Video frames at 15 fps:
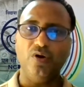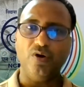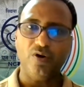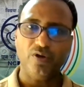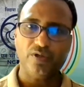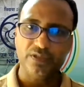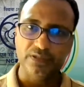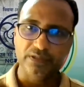
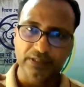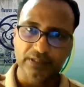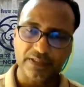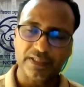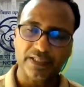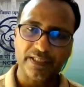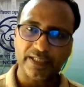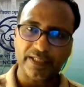on
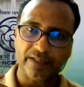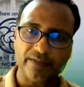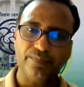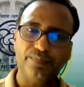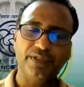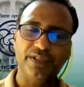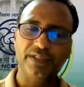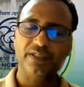each and
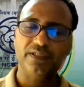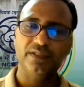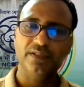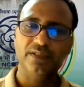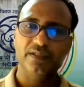every